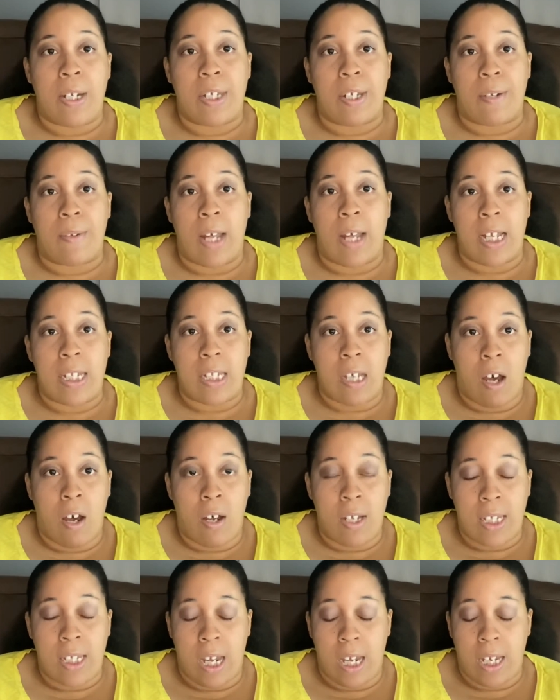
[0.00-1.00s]
So that's
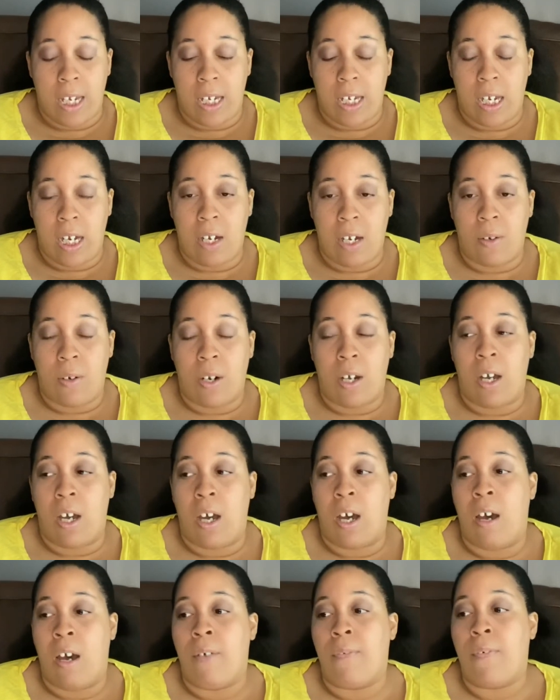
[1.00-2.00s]
all taken care
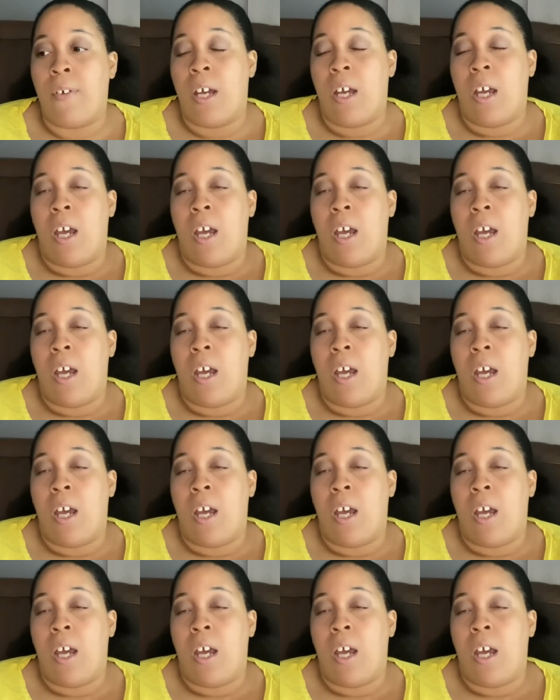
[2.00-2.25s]
of.